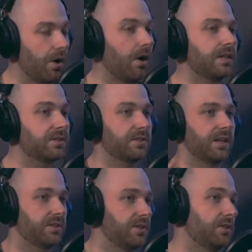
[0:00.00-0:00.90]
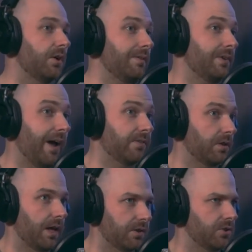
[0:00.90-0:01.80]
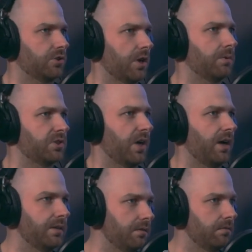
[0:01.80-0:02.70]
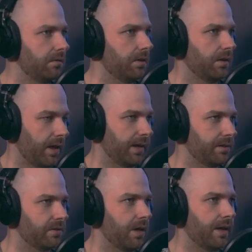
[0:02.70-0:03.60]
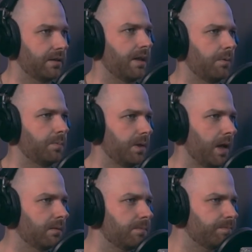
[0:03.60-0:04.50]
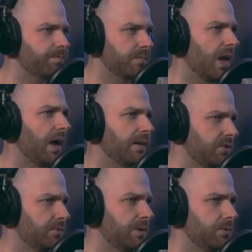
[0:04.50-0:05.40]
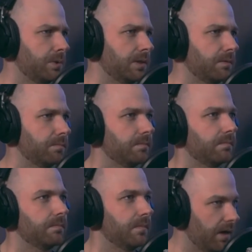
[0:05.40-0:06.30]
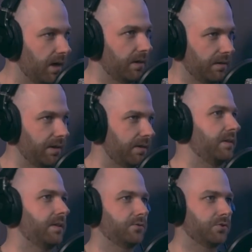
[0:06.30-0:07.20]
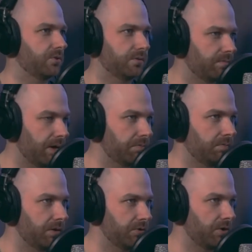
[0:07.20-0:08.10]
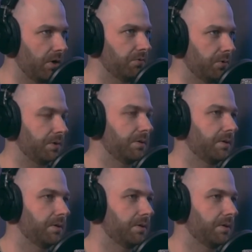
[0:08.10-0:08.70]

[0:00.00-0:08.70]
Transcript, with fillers: not, it's, it, you don't even have to like show a sign. Like, it's like, they'll be like, nah, he's, he's weak. Yeah. And like, and they'll just, they'll, they'll just go for I, you.